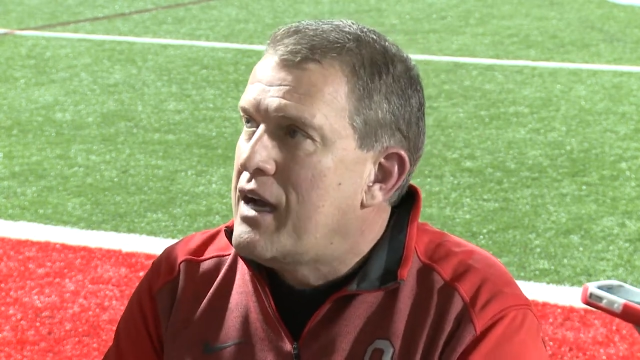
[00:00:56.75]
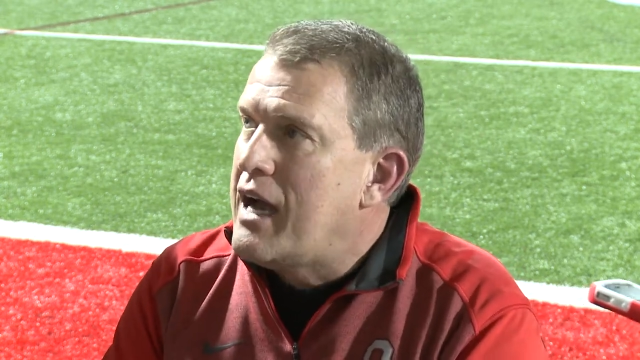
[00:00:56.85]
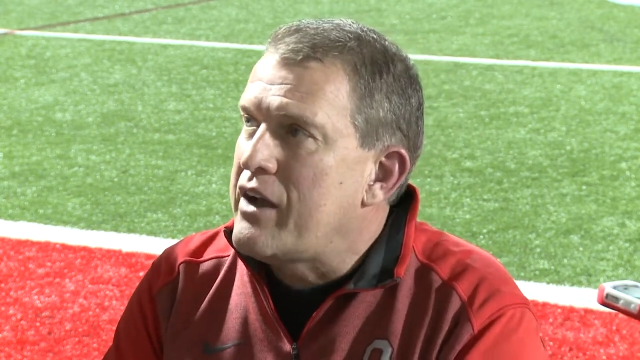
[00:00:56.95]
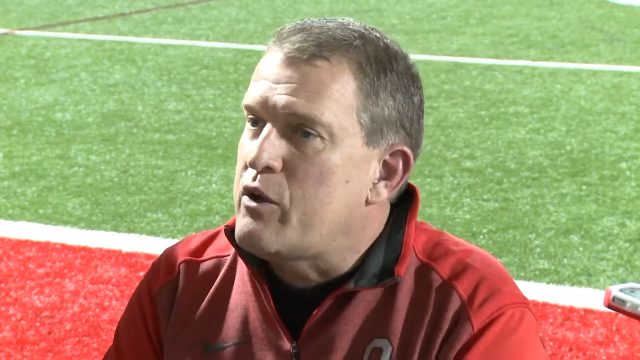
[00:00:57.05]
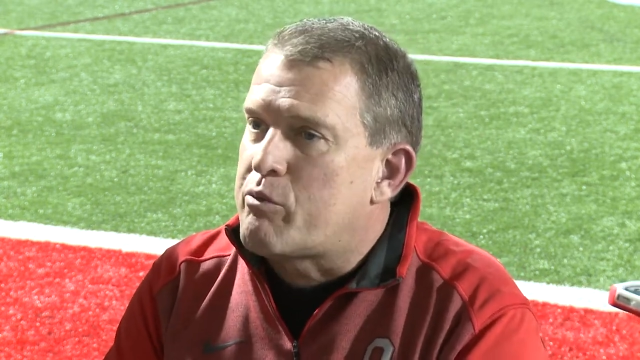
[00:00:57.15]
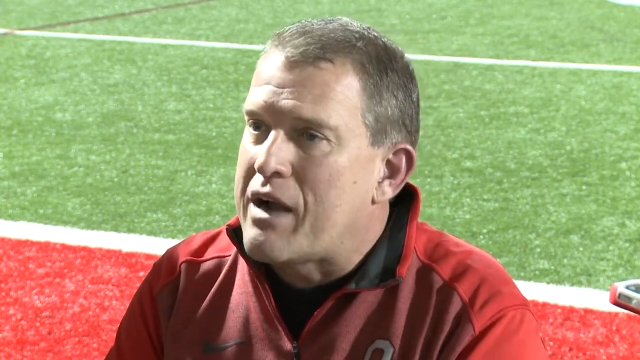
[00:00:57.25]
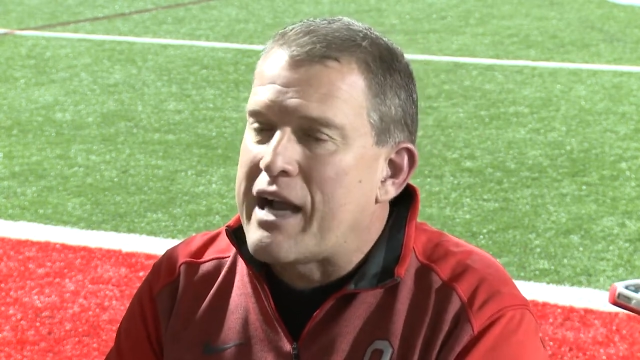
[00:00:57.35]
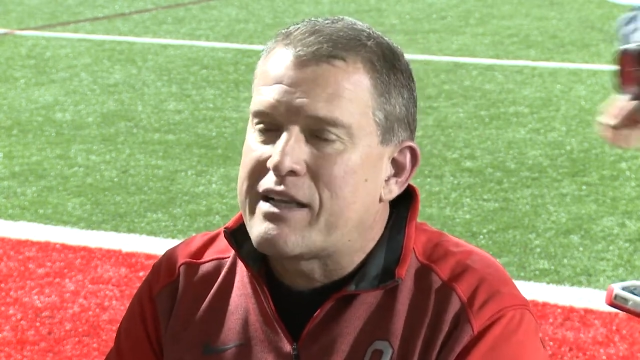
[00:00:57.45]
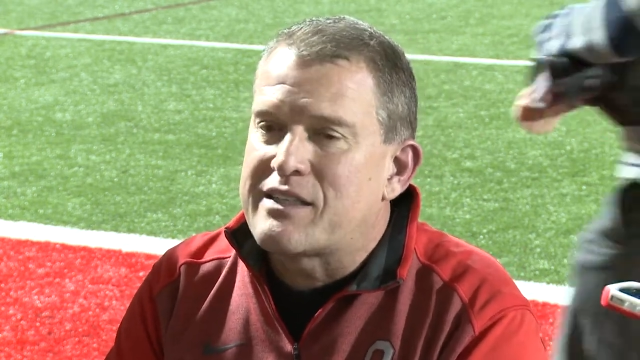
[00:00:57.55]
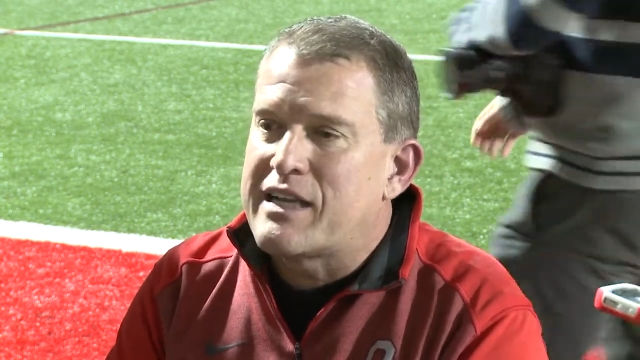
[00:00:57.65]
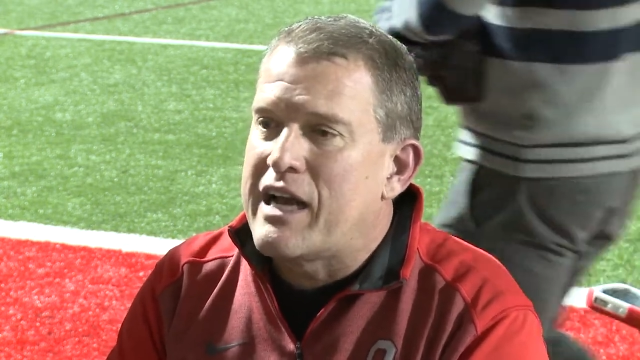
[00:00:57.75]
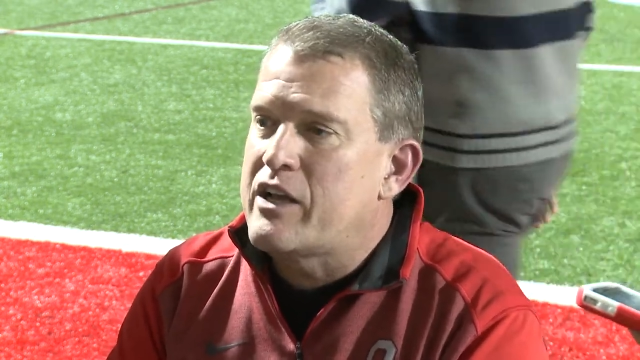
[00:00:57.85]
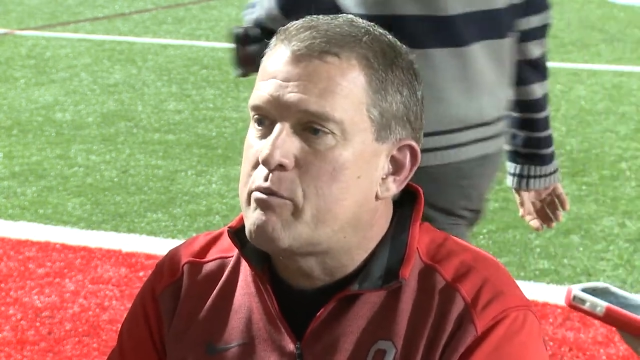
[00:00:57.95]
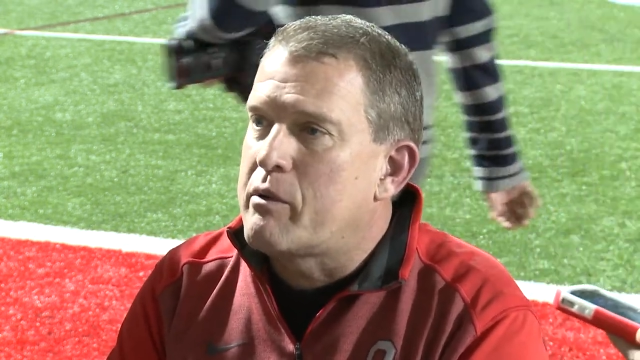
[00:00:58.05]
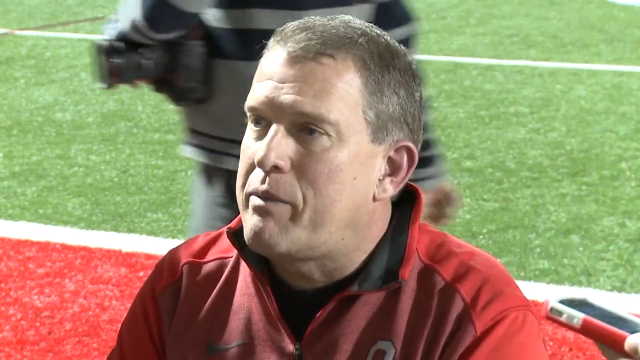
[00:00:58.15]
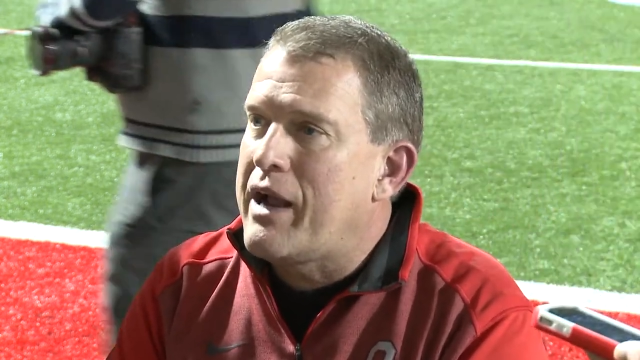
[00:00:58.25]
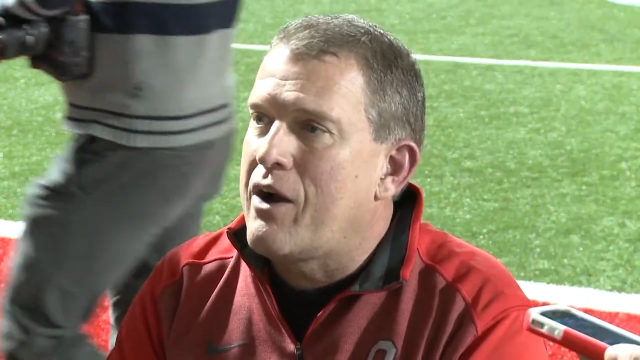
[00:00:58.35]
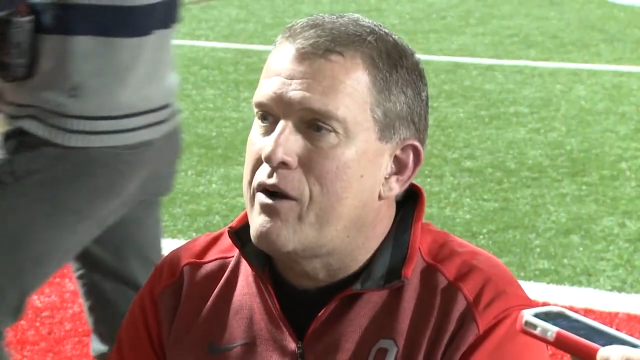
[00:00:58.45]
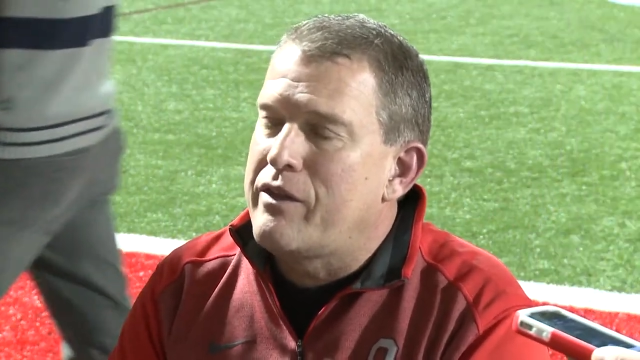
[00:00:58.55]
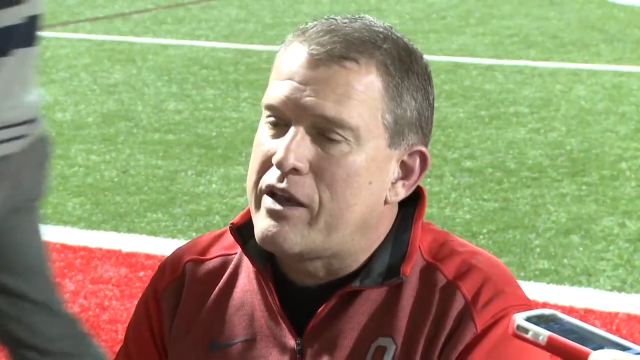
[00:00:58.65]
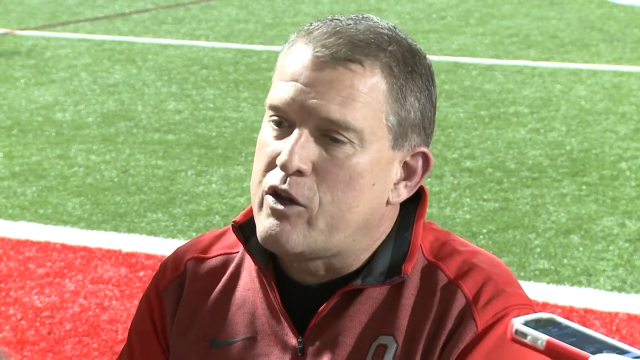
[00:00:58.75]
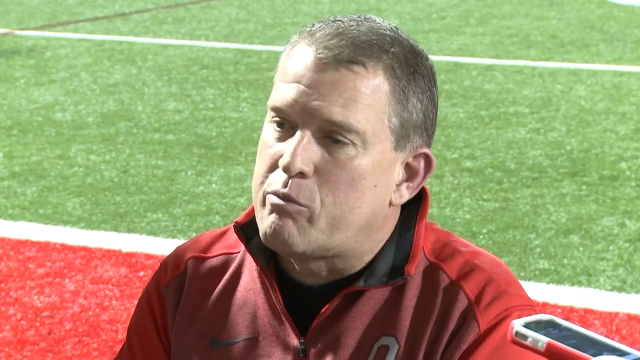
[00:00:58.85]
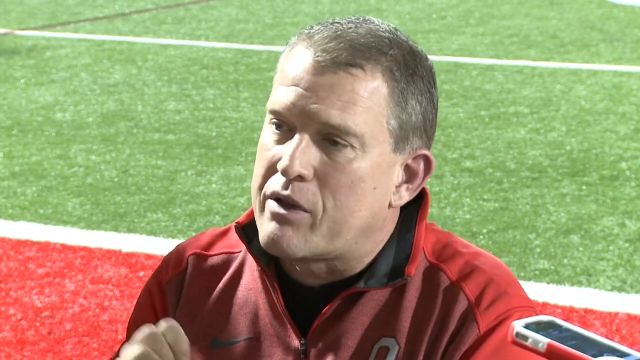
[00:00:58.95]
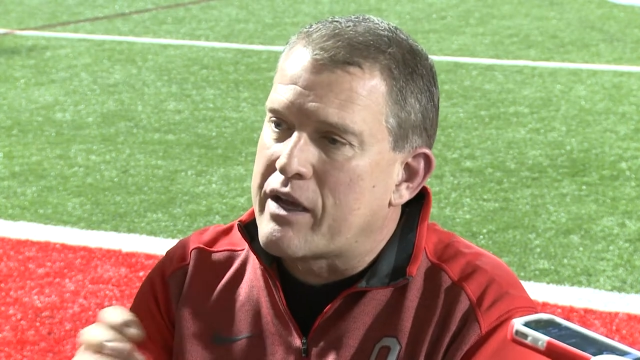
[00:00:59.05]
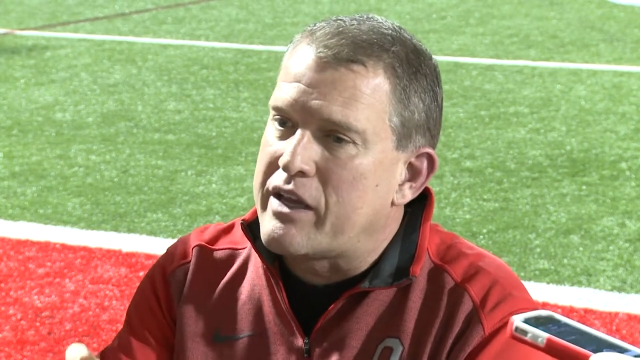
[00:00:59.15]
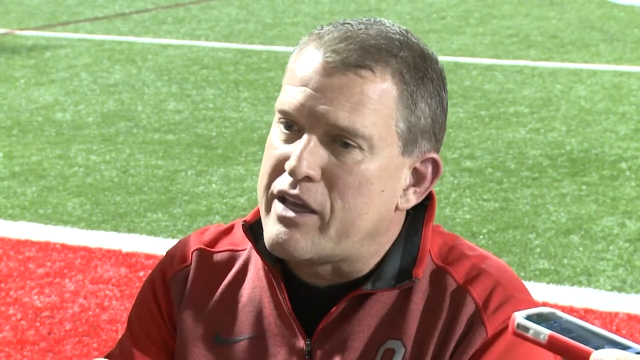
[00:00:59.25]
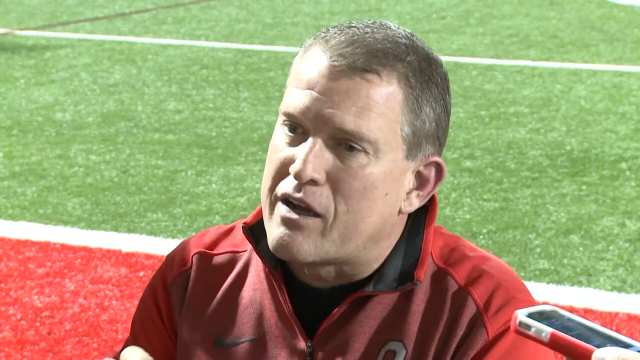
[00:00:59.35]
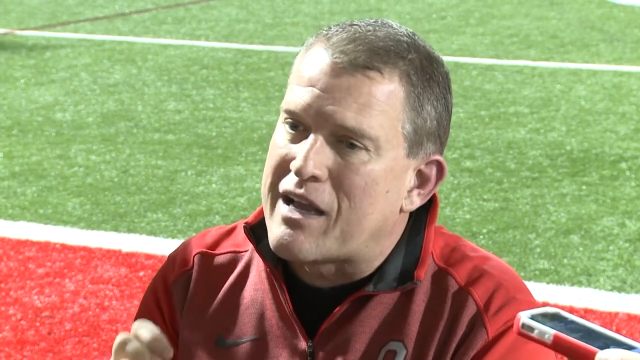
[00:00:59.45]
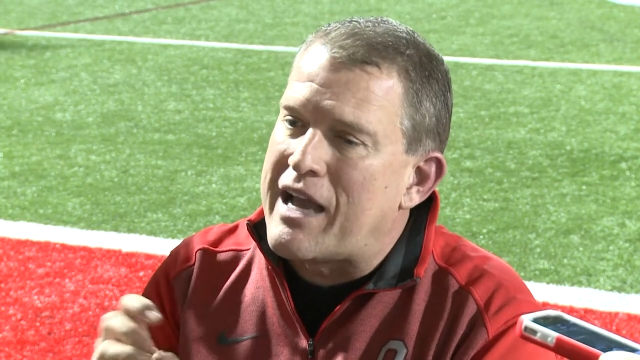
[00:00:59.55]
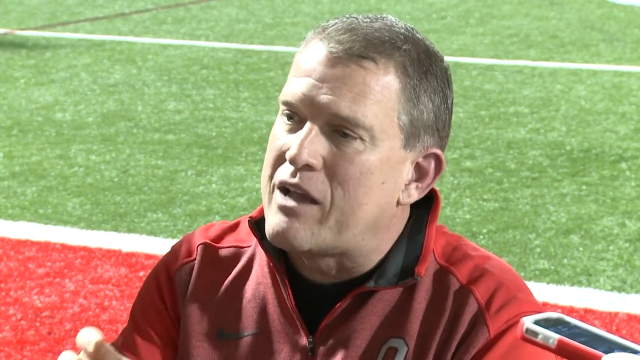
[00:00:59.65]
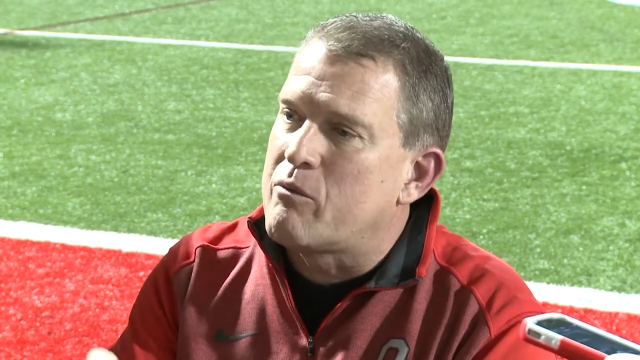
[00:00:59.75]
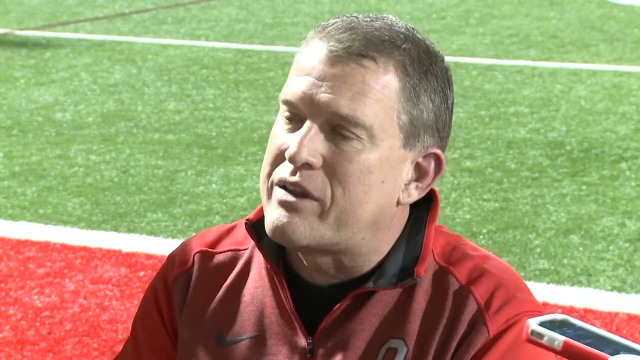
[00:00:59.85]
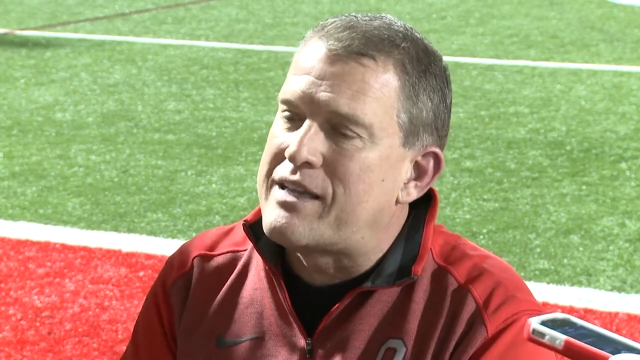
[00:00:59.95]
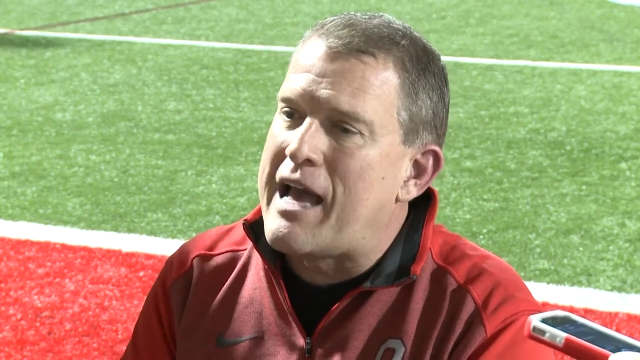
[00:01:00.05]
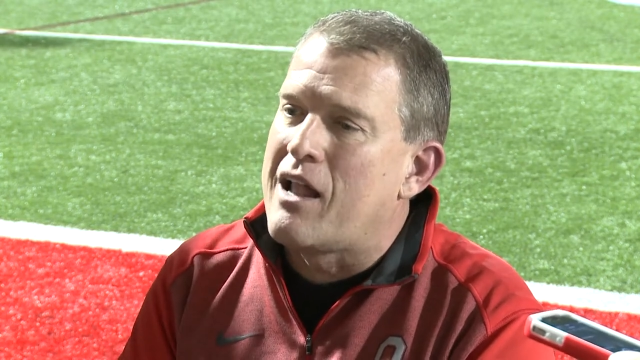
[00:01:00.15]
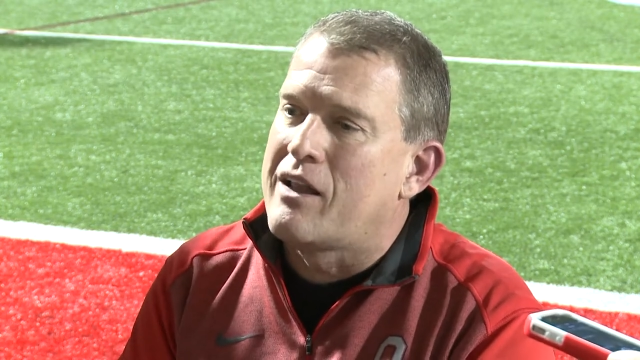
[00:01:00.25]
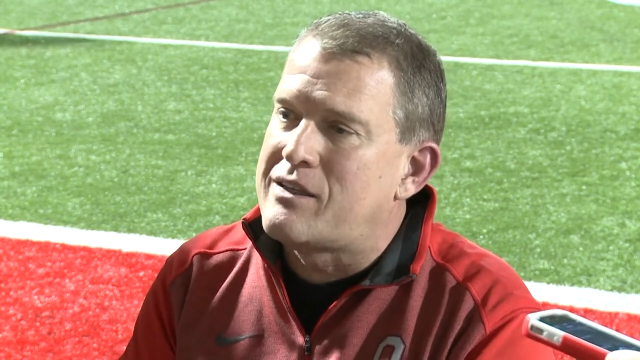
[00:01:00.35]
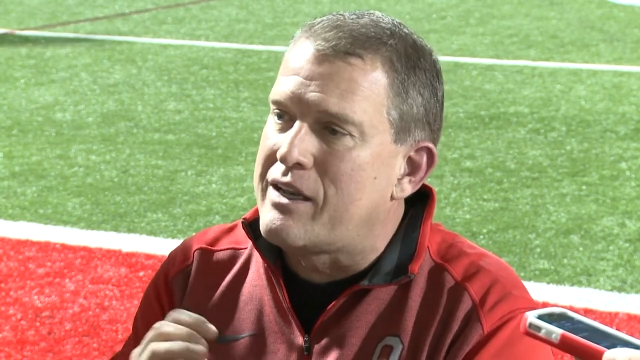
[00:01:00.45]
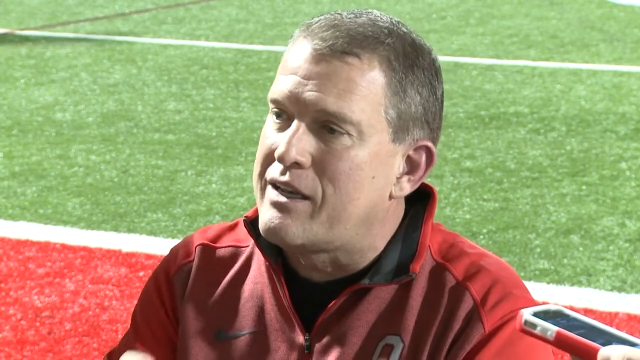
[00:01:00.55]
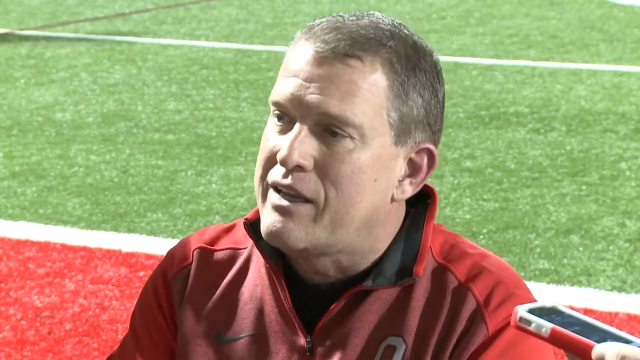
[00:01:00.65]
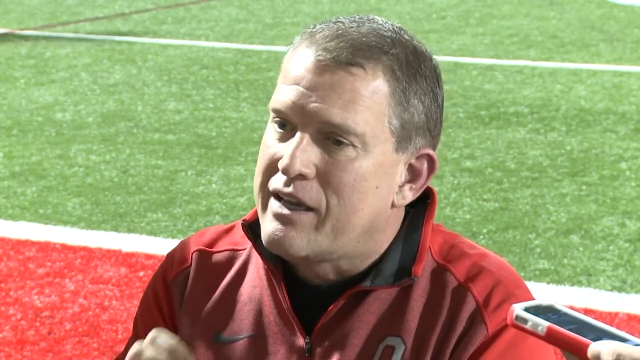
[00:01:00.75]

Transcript: how you practice and how you prepare, and then you plug a young guy in with talent, and